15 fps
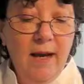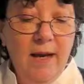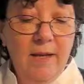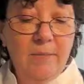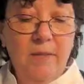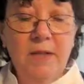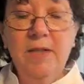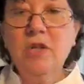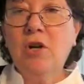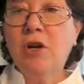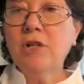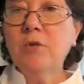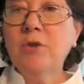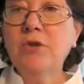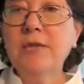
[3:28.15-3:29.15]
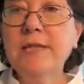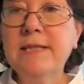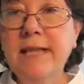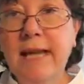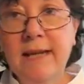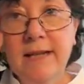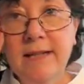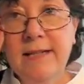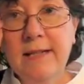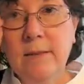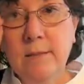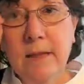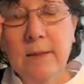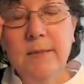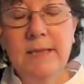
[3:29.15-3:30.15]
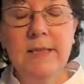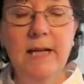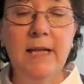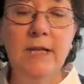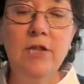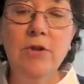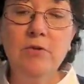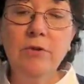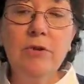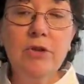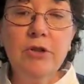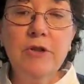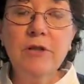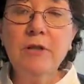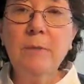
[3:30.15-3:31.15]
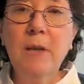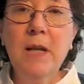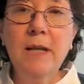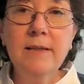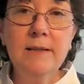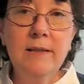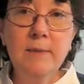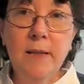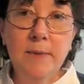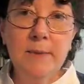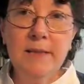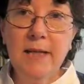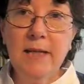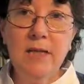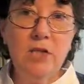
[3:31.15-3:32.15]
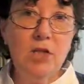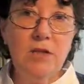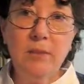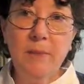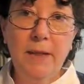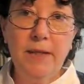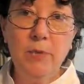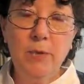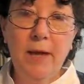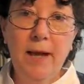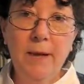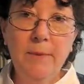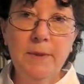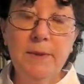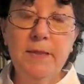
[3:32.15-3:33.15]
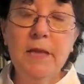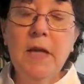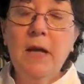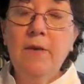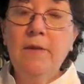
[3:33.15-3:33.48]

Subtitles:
It starts with your setting, and sometimes setting is crucial to the plot, and sometimes setting is just a place where it happens.